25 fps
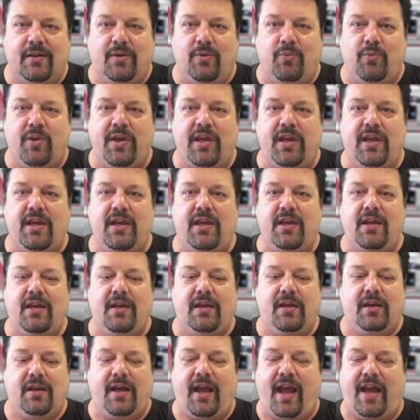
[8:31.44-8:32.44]

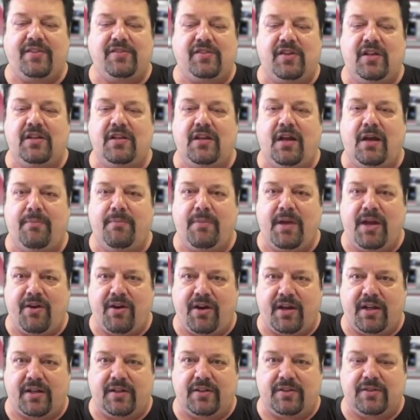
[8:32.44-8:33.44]
We, as in
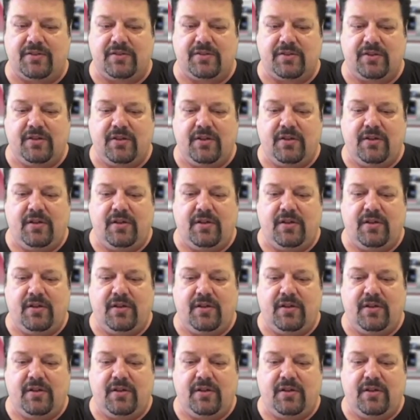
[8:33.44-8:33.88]
Americans